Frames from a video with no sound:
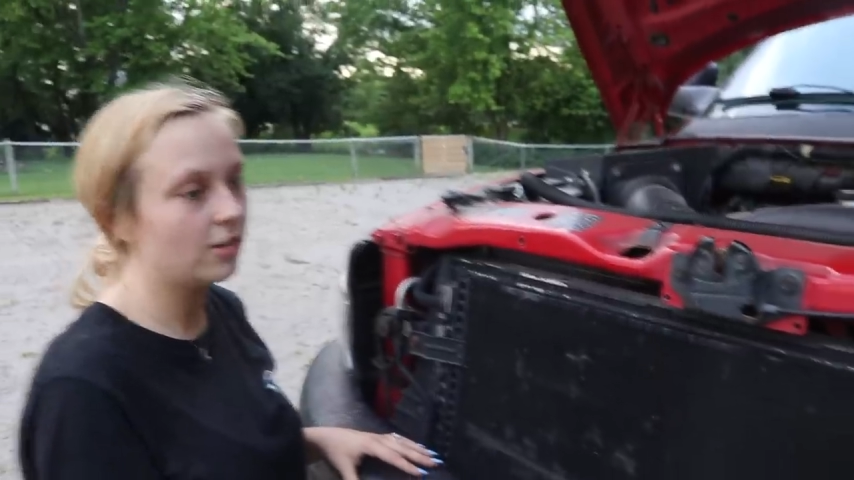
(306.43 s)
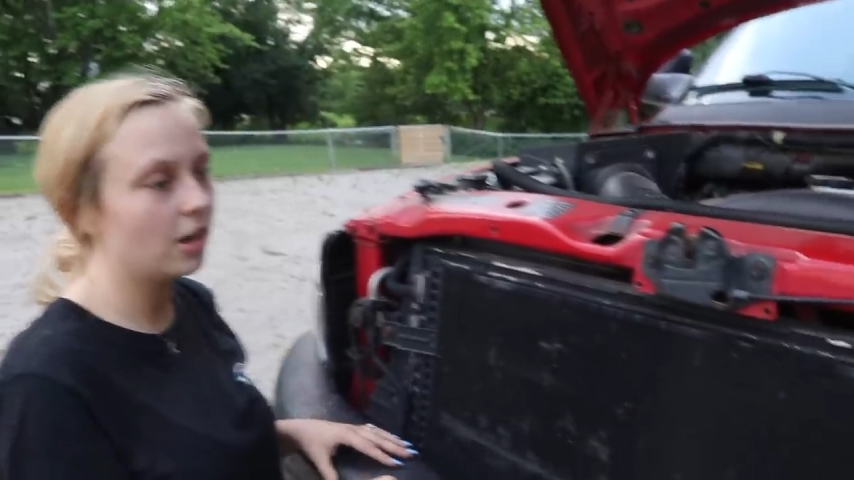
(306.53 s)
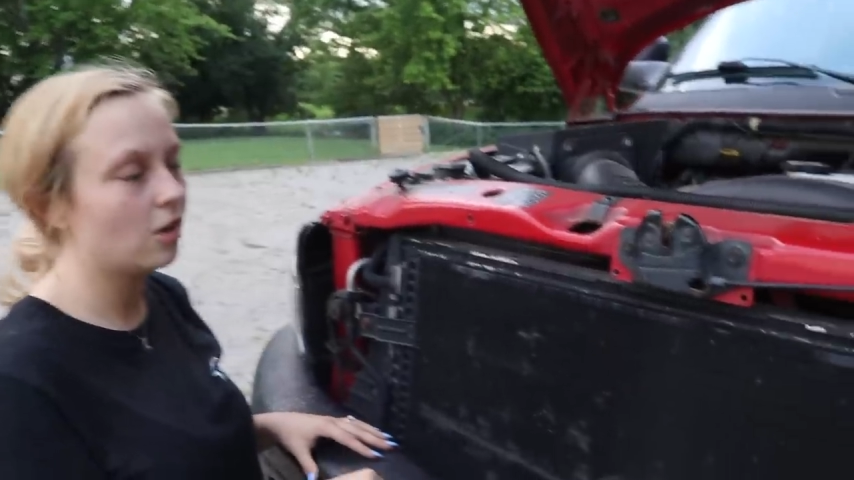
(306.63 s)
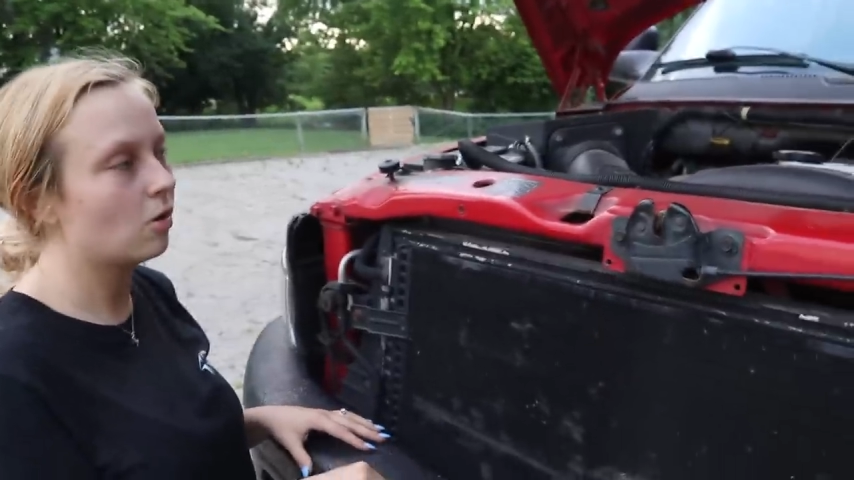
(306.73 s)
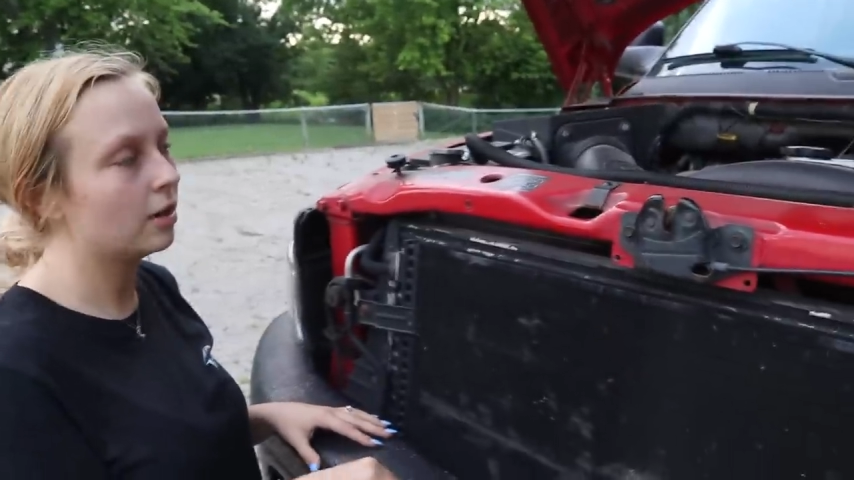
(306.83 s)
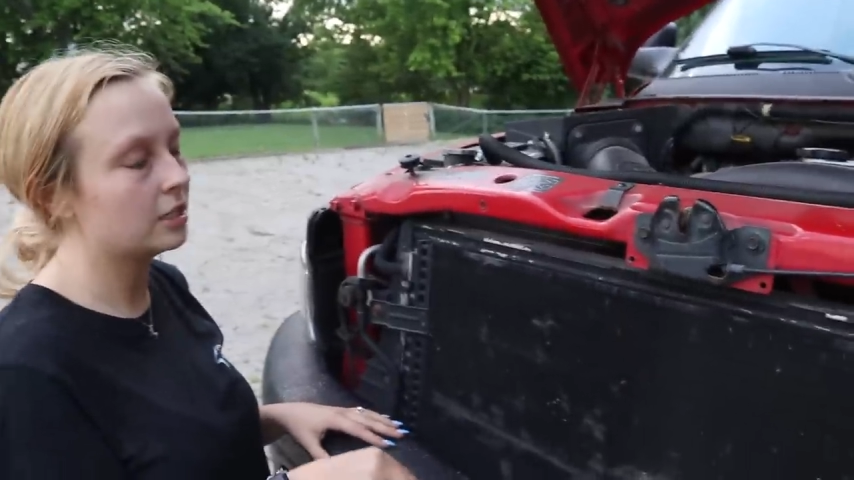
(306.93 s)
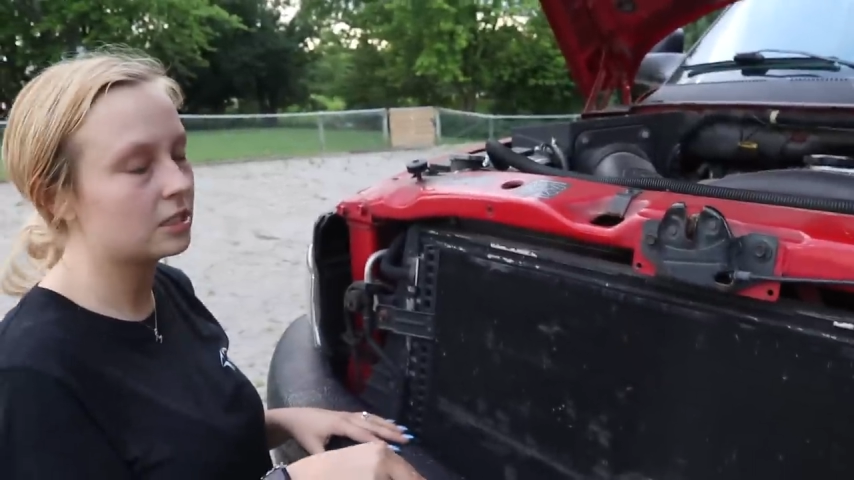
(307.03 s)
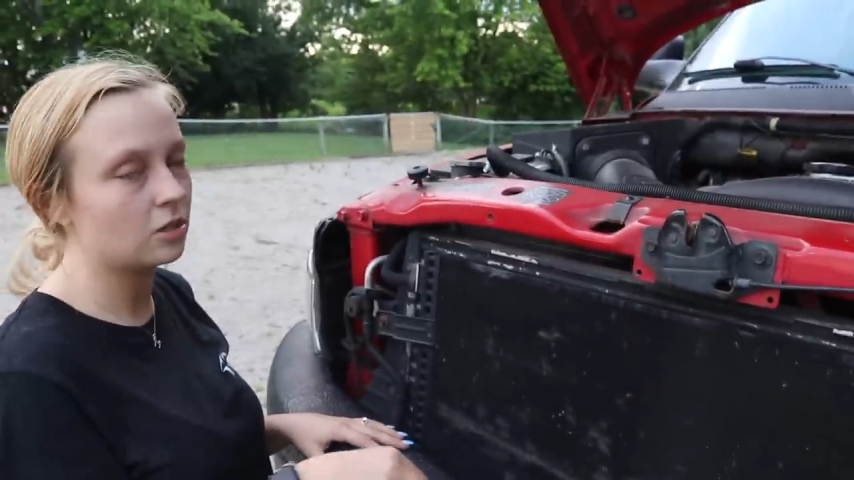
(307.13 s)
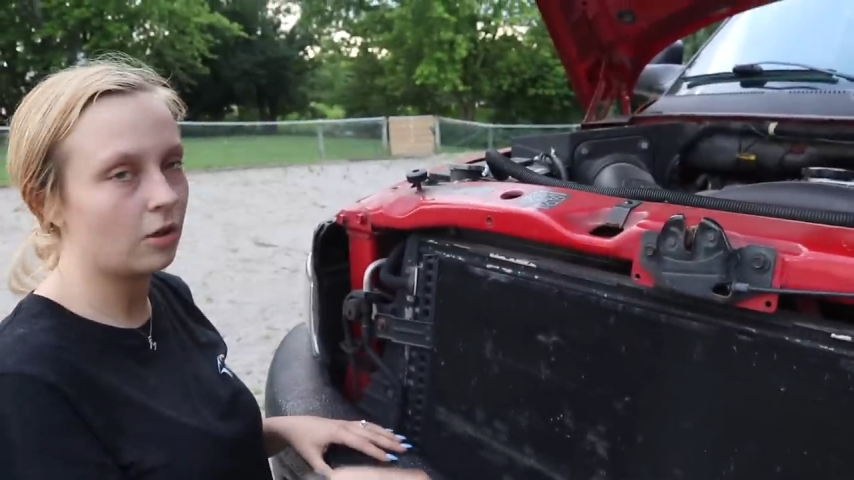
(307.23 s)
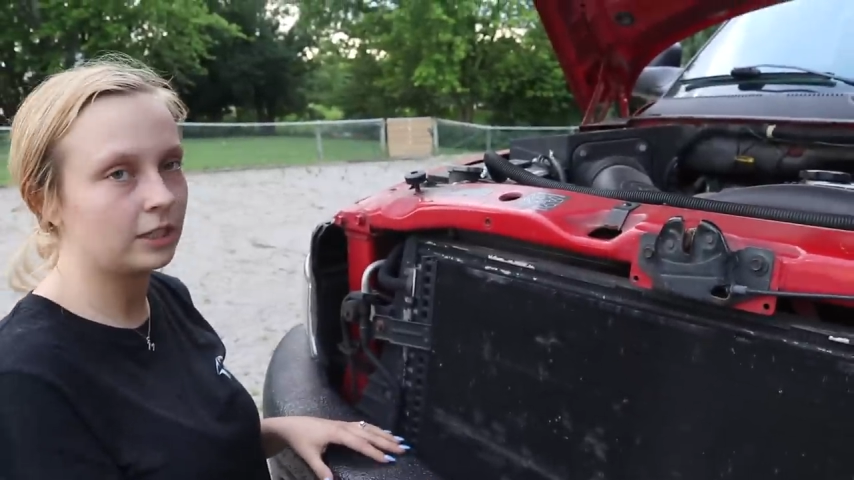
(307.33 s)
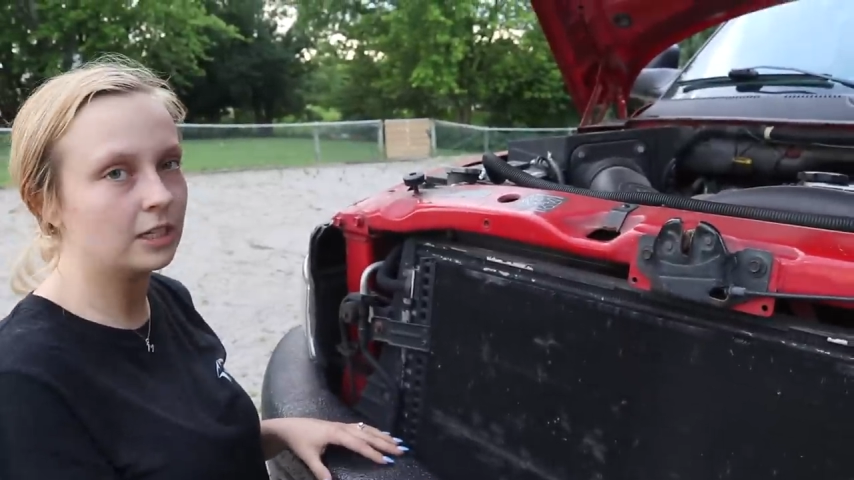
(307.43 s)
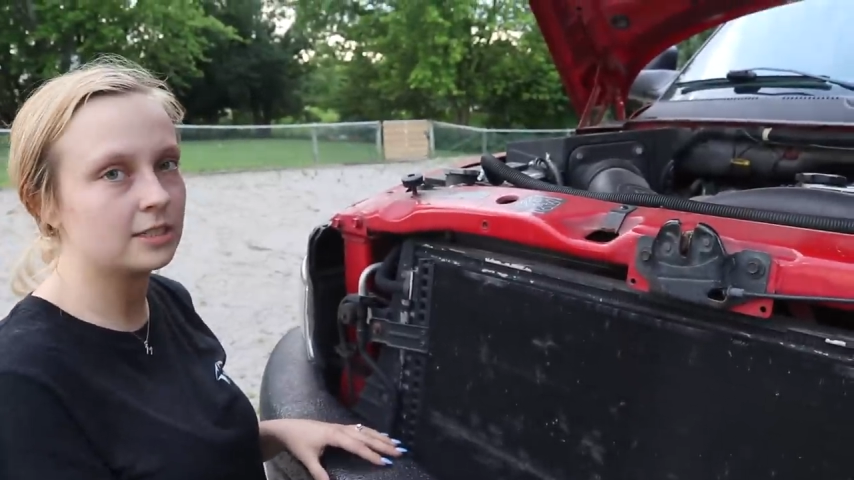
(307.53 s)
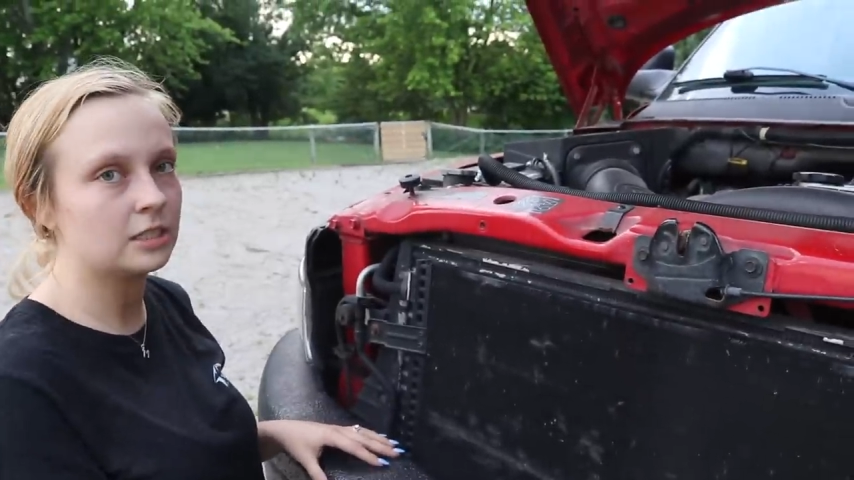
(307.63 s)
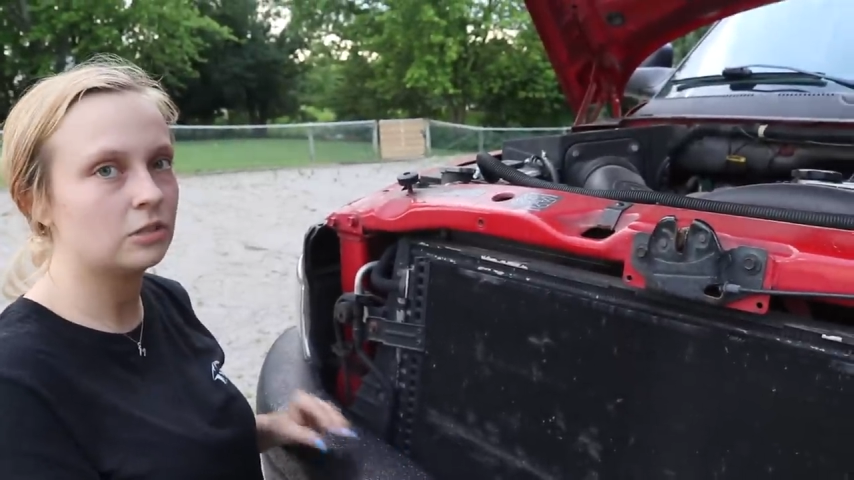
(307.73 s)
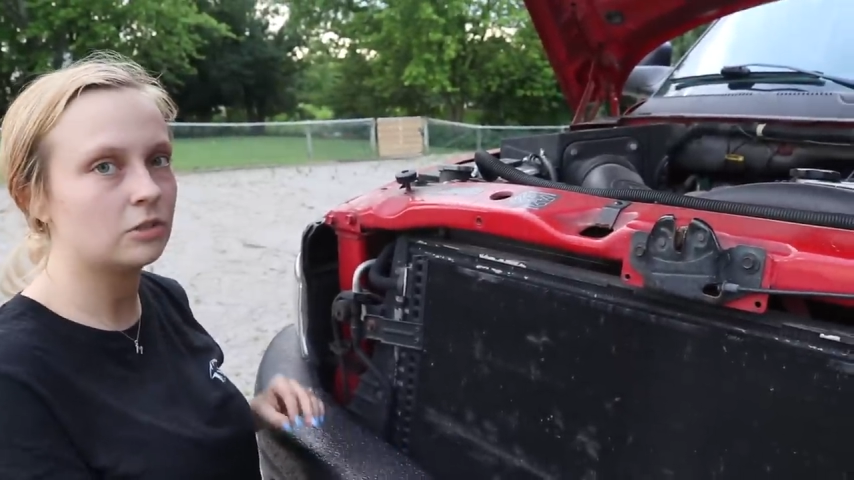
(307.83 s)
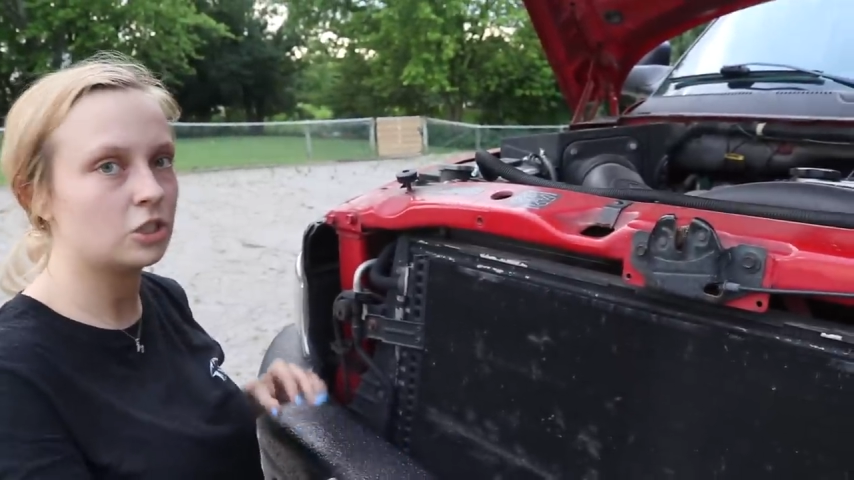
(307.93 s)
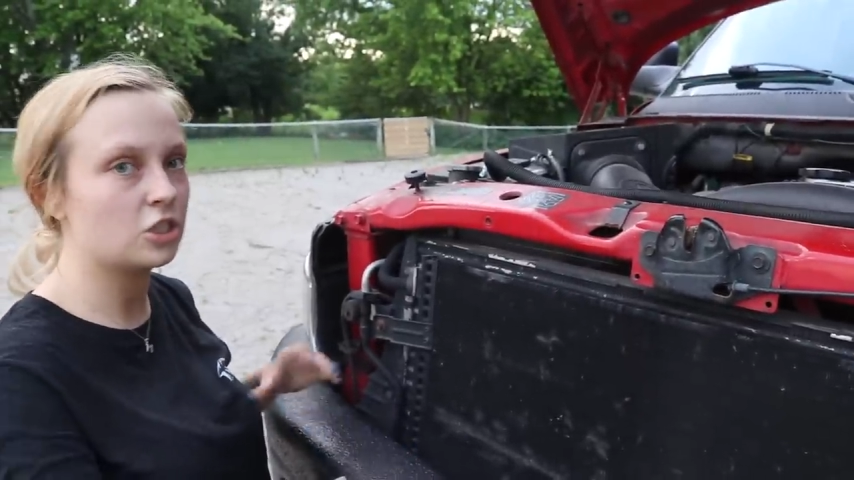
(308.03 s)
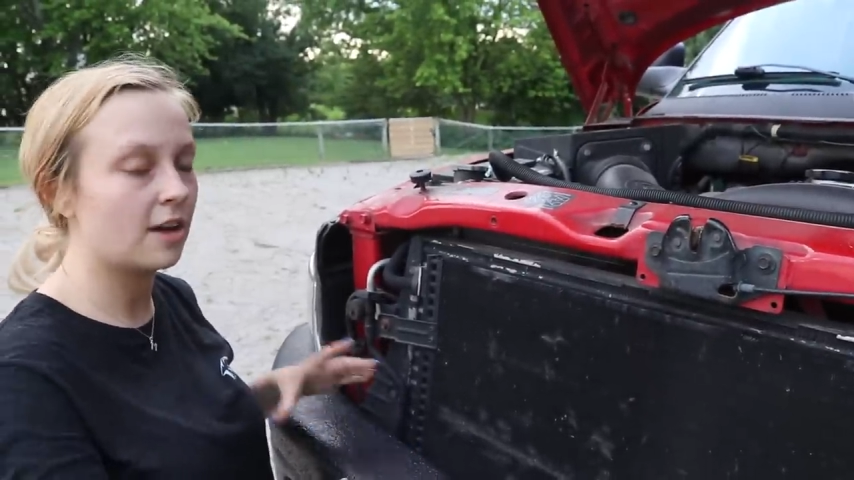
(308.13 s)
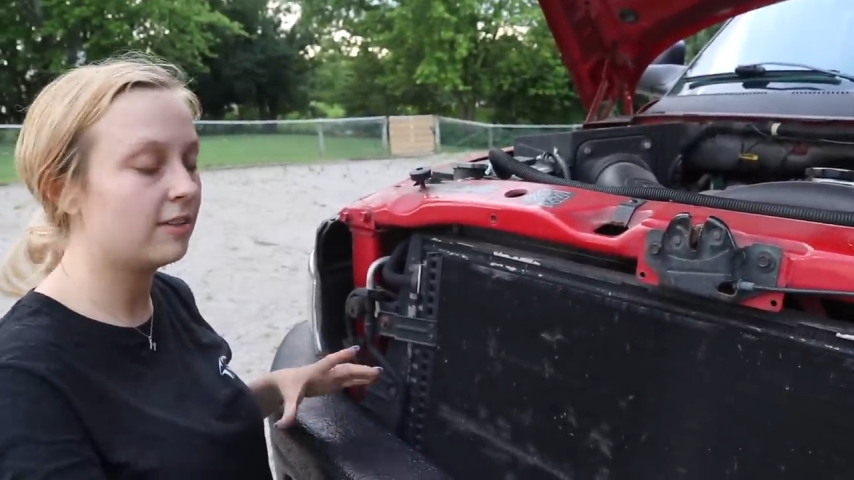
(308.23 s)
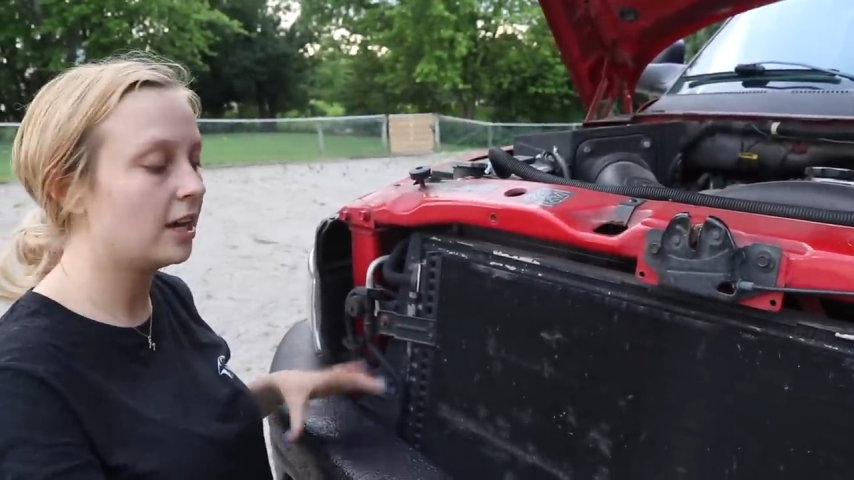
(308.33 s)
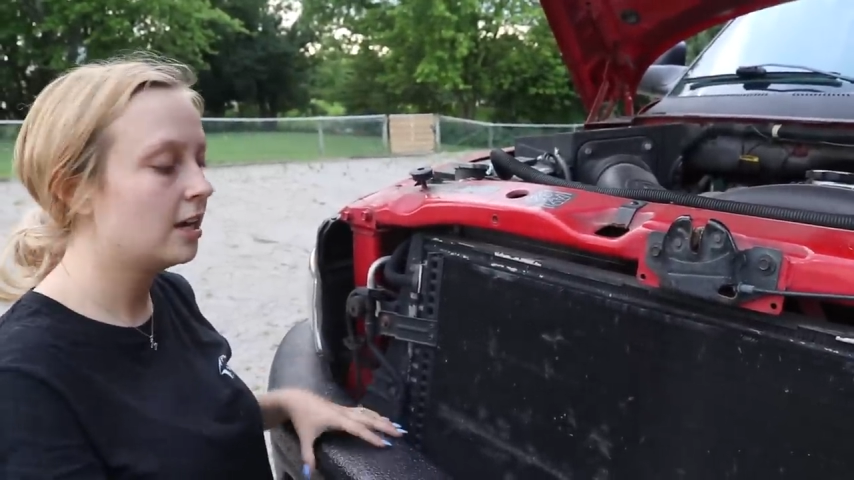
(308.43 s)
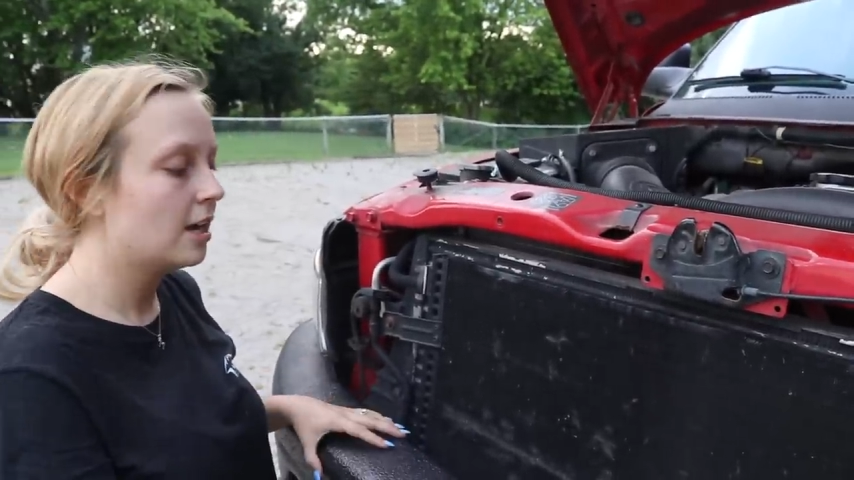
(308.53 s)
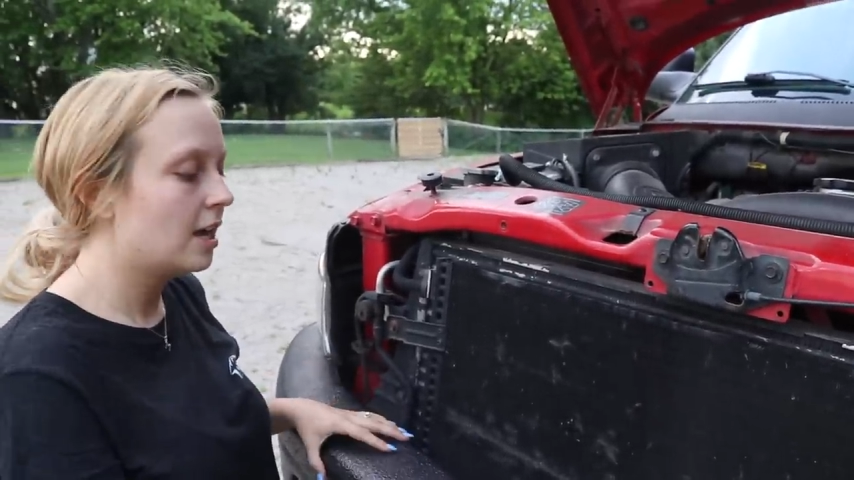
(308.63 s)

video on installing this into a Chevy,